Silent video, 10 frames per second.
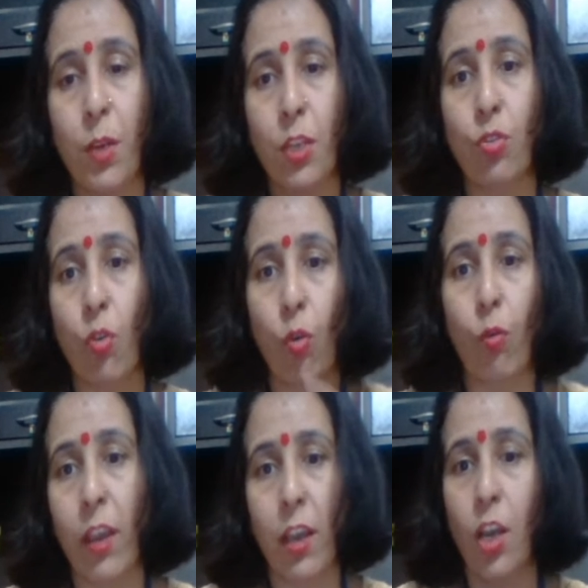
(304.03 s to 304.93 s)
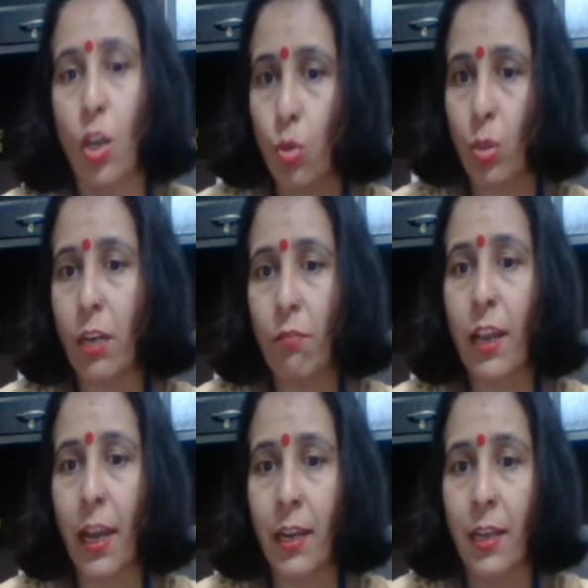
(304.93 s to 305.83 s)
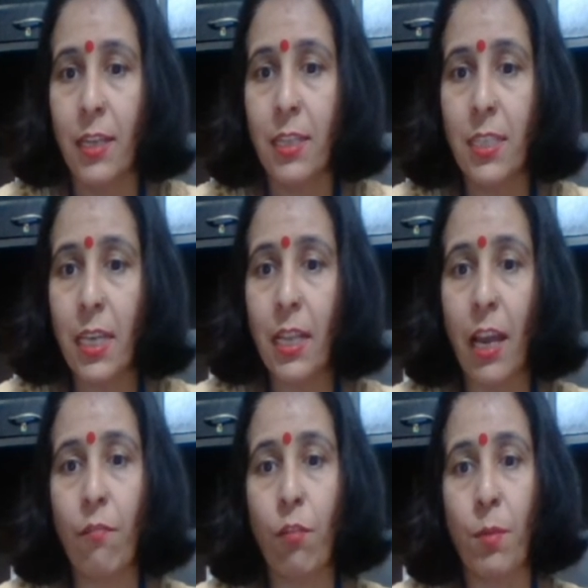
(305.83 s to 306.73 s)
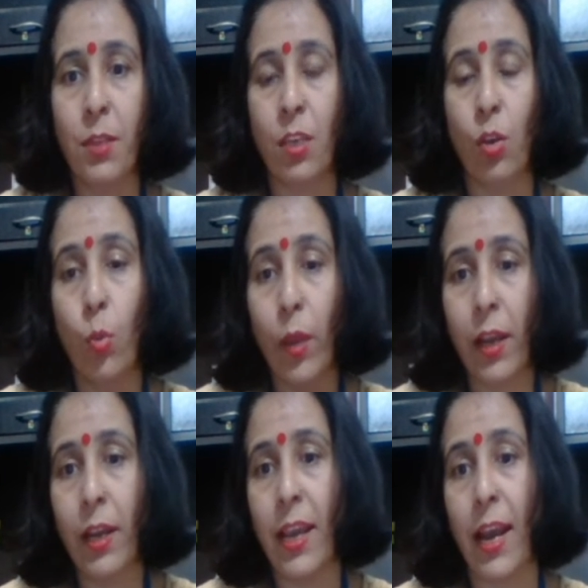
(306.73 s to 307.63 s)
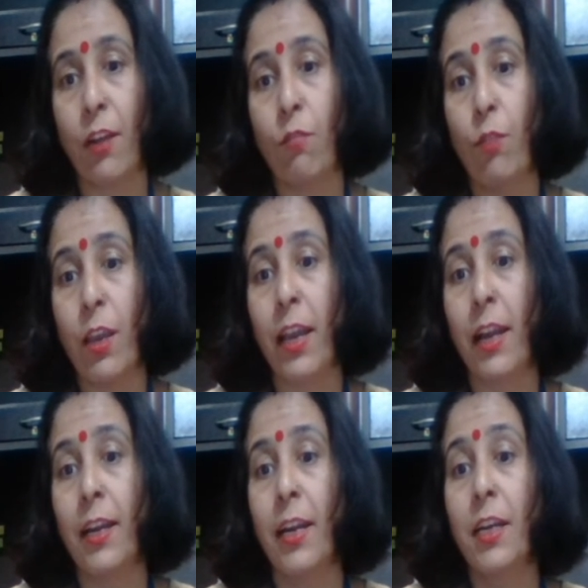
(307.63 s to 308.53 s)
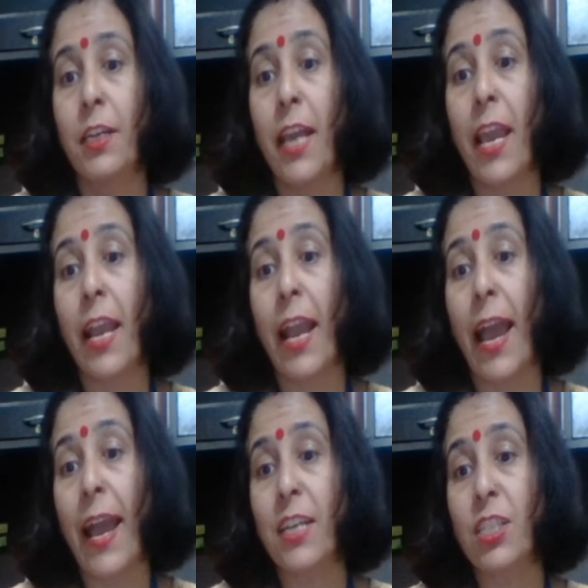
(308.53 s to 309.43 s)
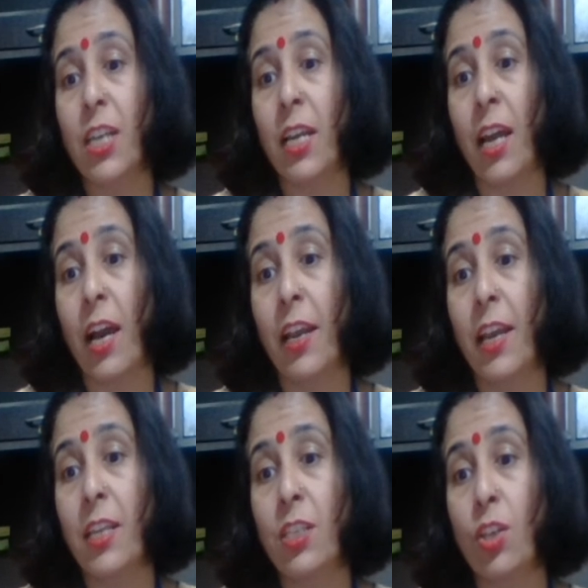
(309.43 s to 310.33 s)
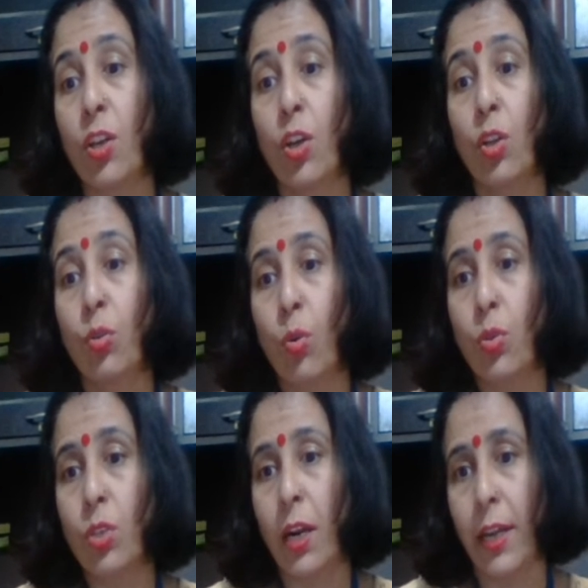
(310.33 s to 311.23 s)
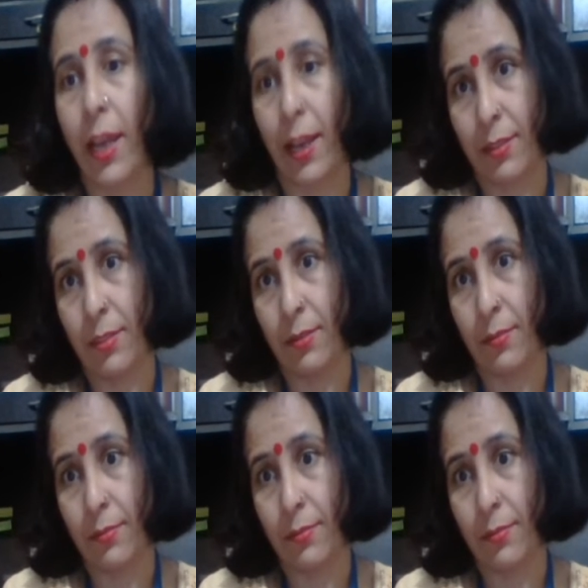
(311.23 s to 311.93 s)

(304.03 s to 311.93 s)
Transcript: be so quick, so that we can see the information quickly and we can take action against those attacks,